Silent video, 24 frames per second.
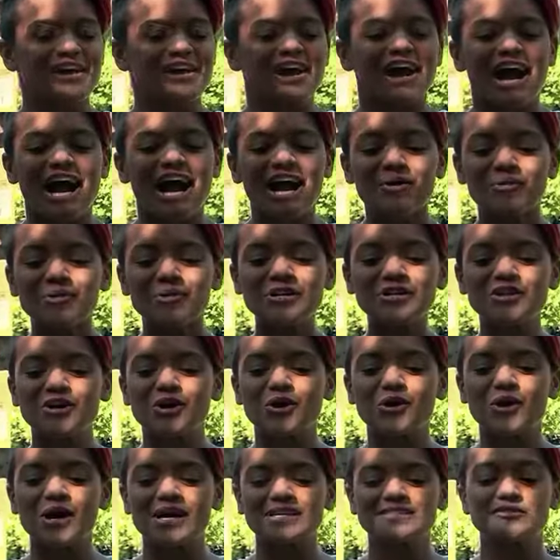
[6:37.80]
I want to know,
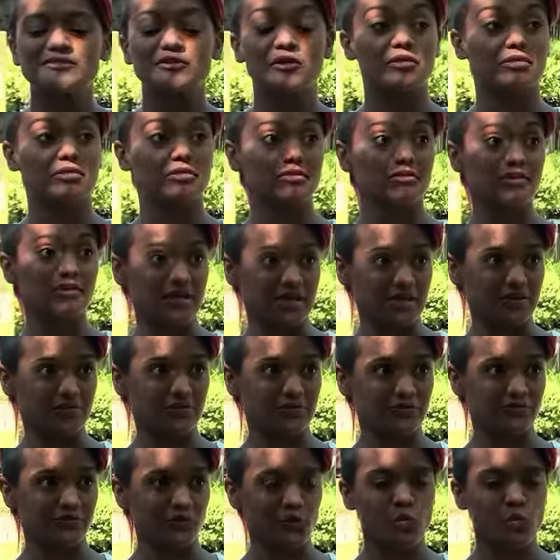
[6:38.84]
as the thief,
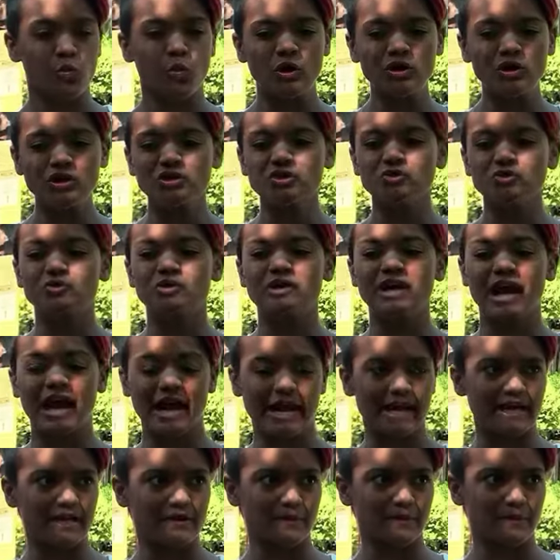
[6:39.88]
what do you
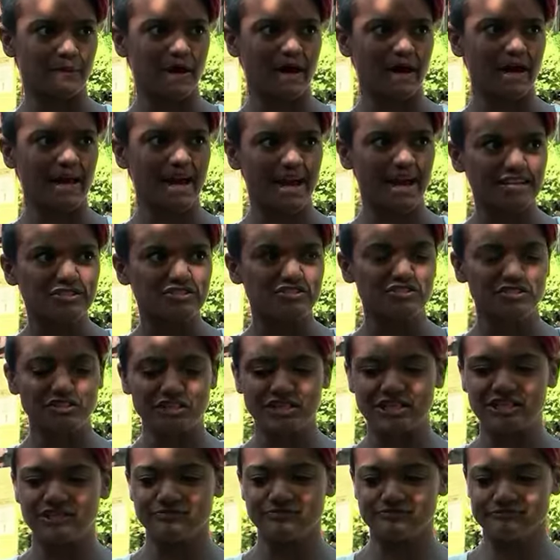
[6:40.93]
gain by
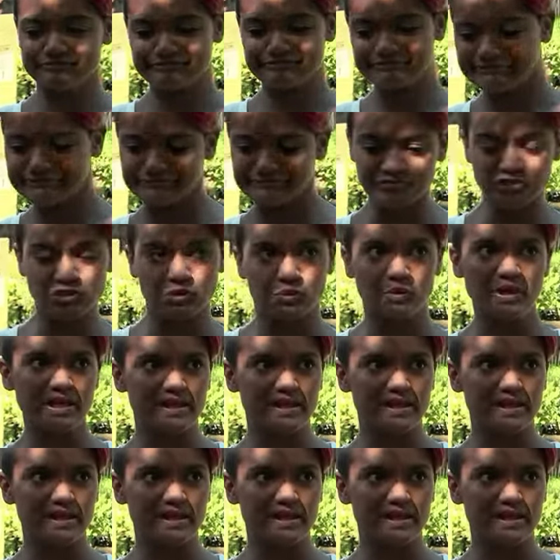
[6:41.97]
actually doing